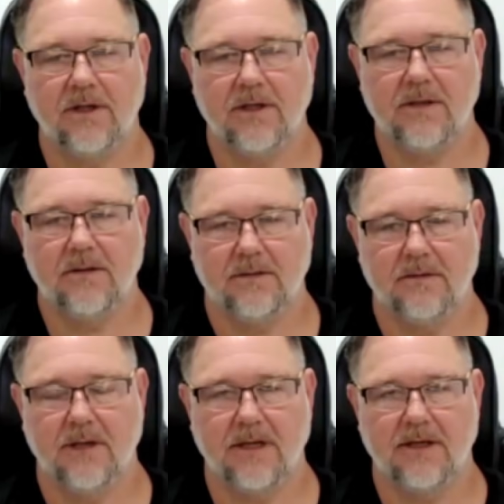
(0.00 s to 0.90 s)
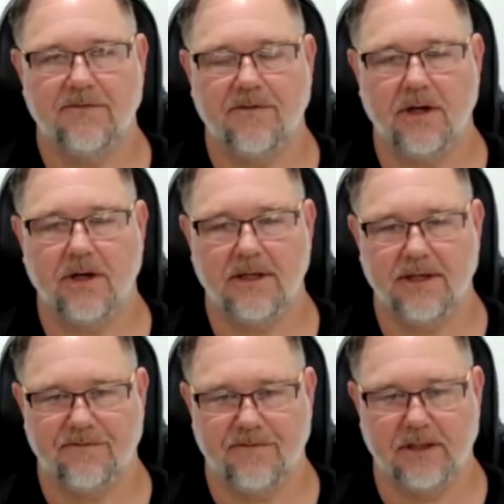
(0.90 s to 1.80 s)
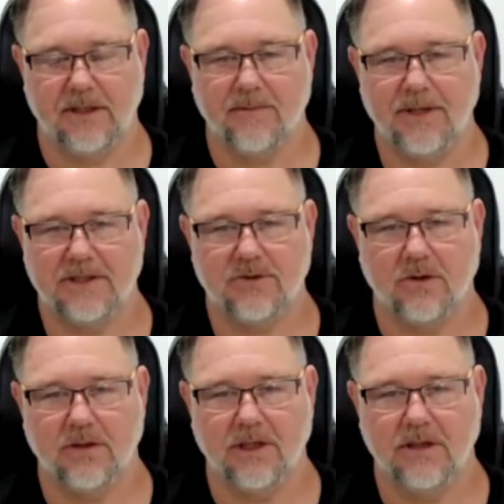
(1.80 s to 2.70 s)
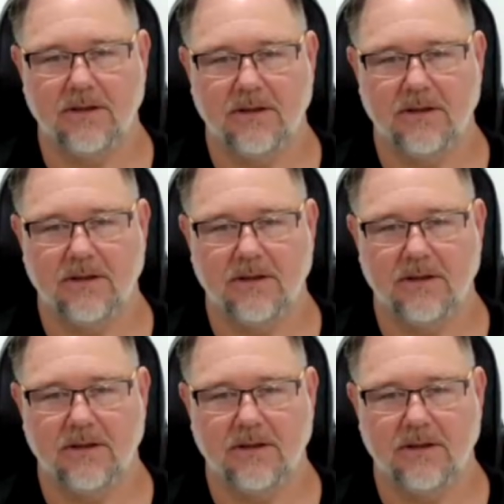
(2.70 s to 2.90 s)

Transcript: finding you feeling a bit stronger?